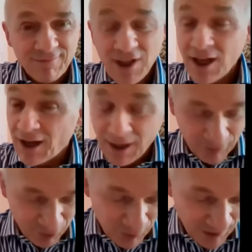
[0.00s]
Yeah,
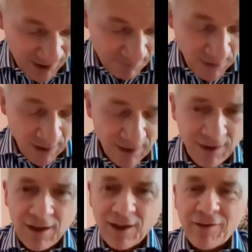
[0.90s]
absolutely.
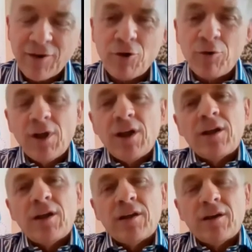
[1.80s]
So
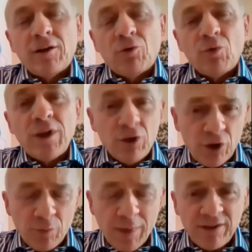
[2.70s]
we know
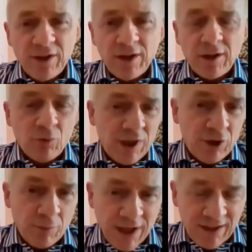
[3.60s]
you better. We
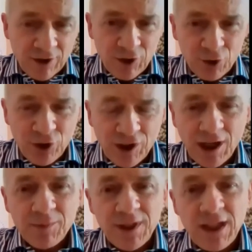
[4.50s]
know better, you know, the
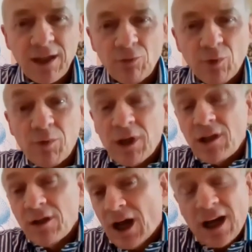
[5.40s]
company. We
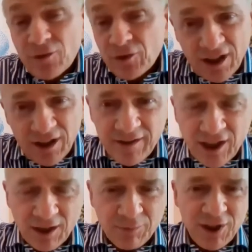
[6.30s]
will advertise the
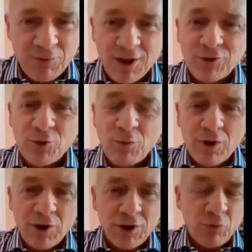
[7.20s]
company around the
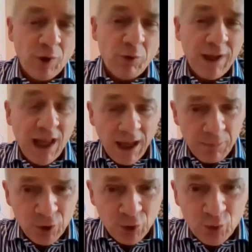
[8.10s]
world. We will help
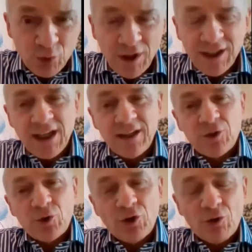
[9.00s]
you to get,
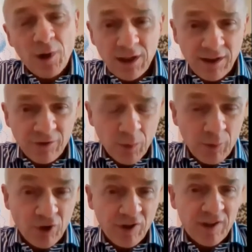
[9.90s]
you know, the right
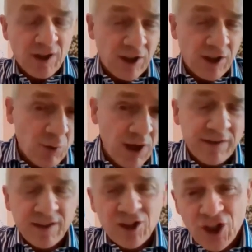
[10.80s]
distributors in the
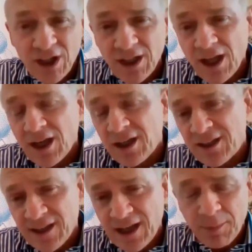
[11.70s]
US, in China, in
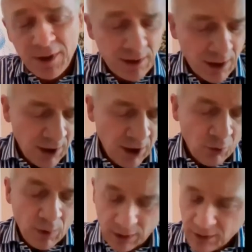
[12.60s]
Taipan.
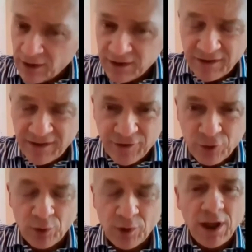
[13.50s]
Well, this is
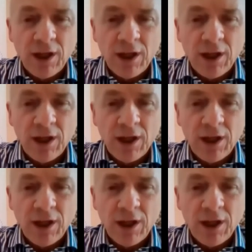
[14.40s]
cool.